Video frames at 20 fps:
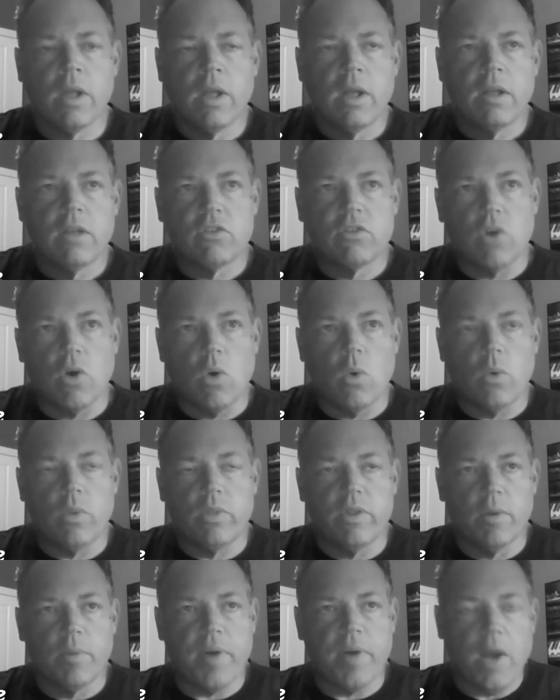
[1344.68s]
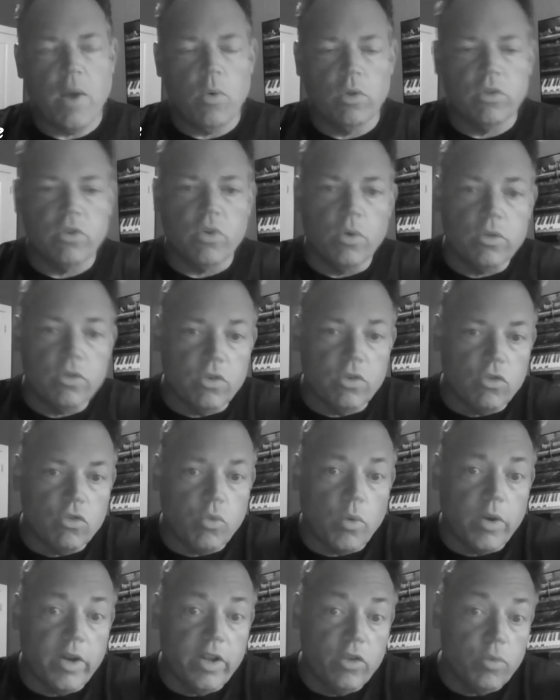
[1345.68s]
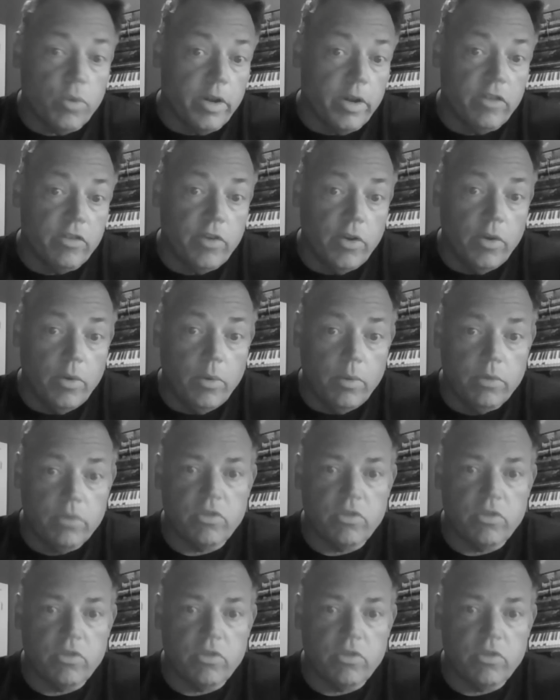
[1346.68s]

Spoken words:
So they probably won't do it until 2022.